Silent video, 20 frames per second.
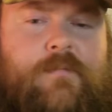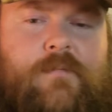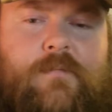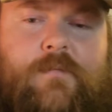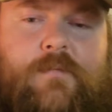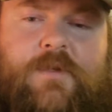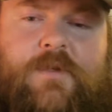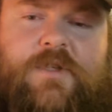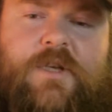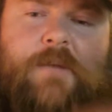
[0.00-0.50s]

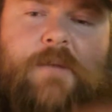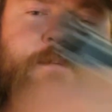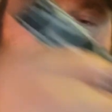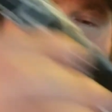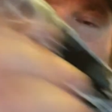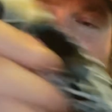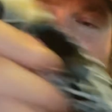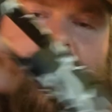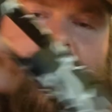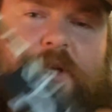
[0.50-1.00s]
Same thing
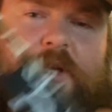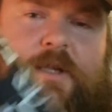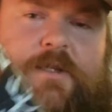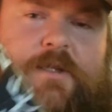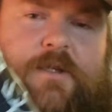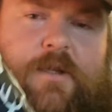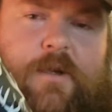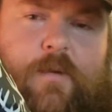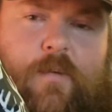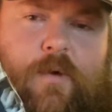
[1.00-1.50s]
with our
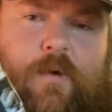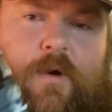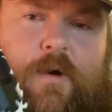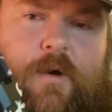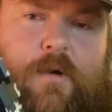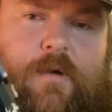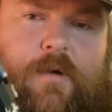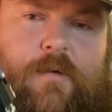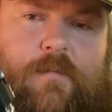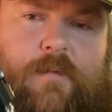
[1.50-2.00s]
stenciling
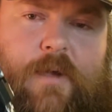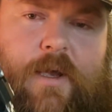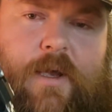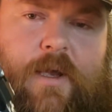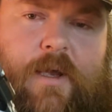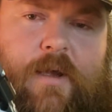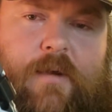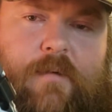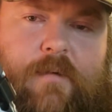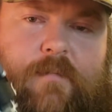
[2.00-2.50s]
work,
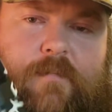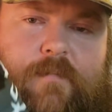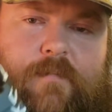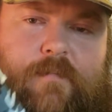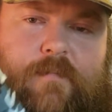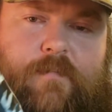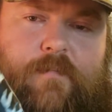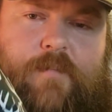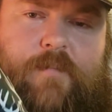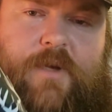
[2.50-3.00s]
and
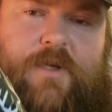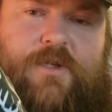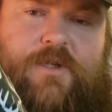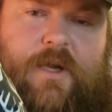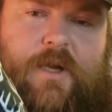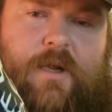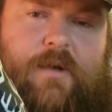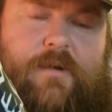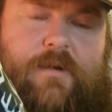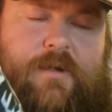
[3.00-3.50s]
big
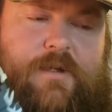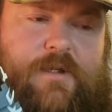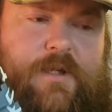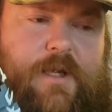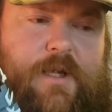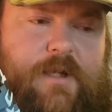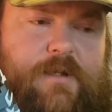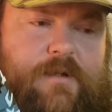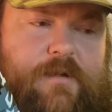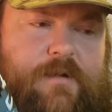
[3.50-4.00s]
shout out to the
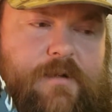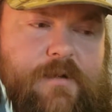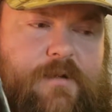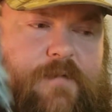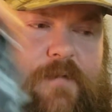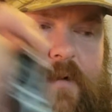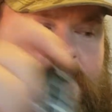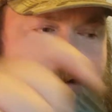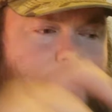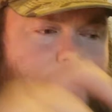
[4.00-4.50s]
stencils for